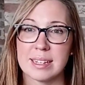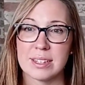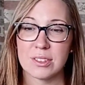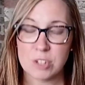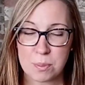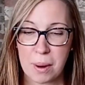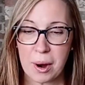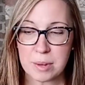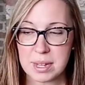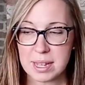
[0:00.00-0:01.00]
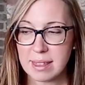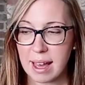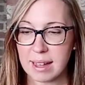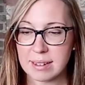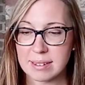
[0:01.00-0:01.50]
there's a part of me
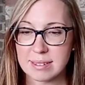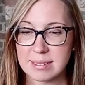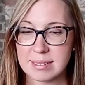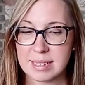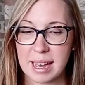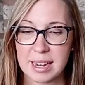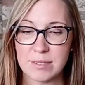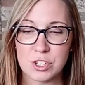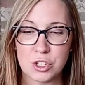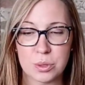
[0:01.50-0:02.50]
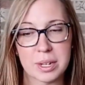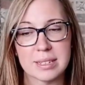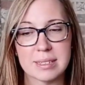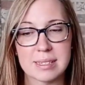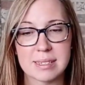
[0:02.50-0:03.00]
that kind of
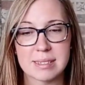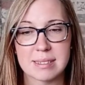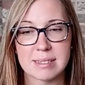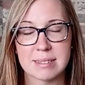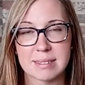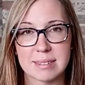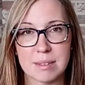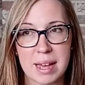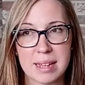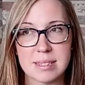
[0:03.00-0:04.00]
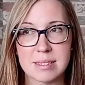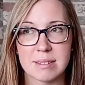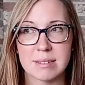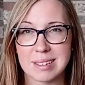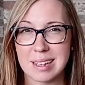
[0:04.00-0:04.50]
enjoys the mess,
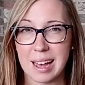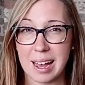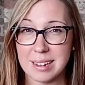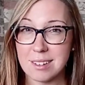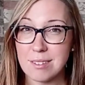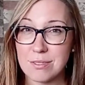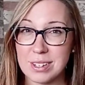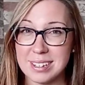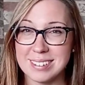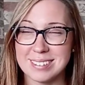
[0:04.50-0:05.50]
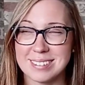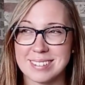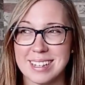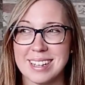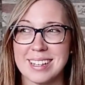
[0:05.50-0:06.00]
kind of,
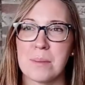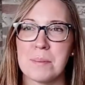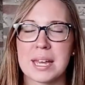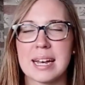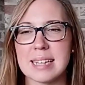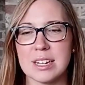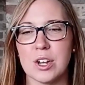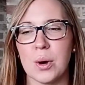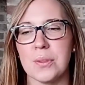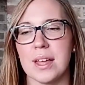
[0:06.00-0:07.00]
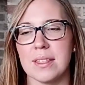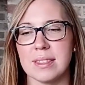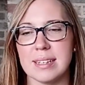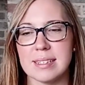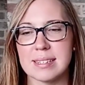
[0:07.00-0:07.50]
because I know that
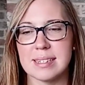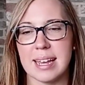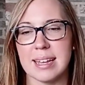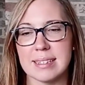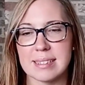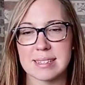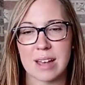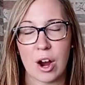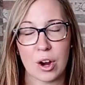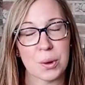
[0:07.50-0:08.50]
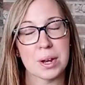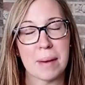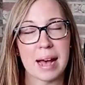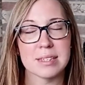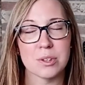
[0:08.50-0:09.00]
these days are going to
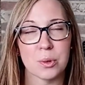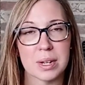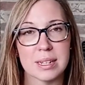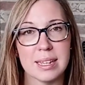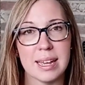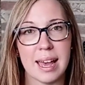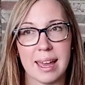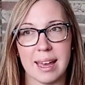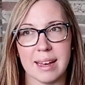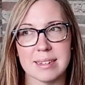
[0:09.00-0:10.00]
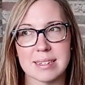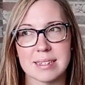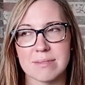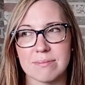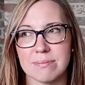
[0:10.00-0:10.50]
pass so quickly and
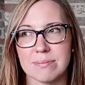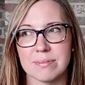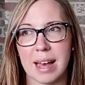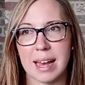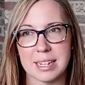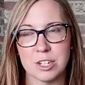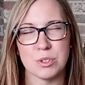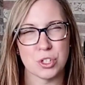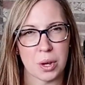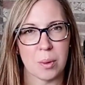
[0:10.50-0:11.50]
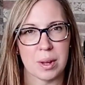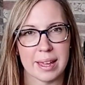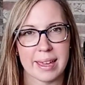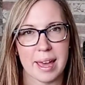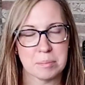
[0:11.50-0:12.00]
I need to enjoy it while I
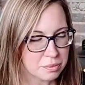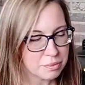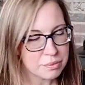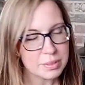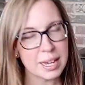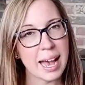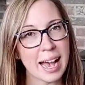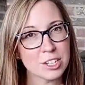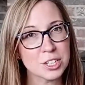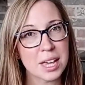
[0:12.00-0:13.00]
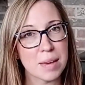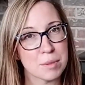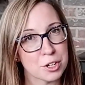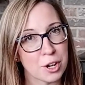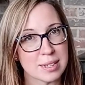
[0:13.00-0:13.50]
can. I actually came
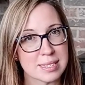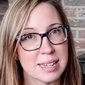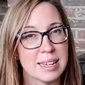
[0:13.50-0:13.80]
across